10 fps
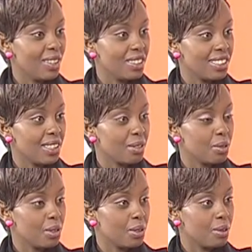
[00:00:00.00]
is that
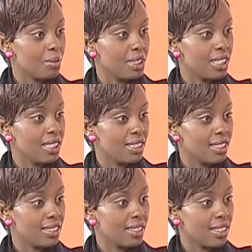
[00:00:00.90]
for you, being a
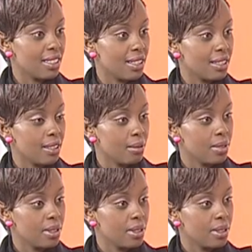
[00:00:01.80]
leader at the club?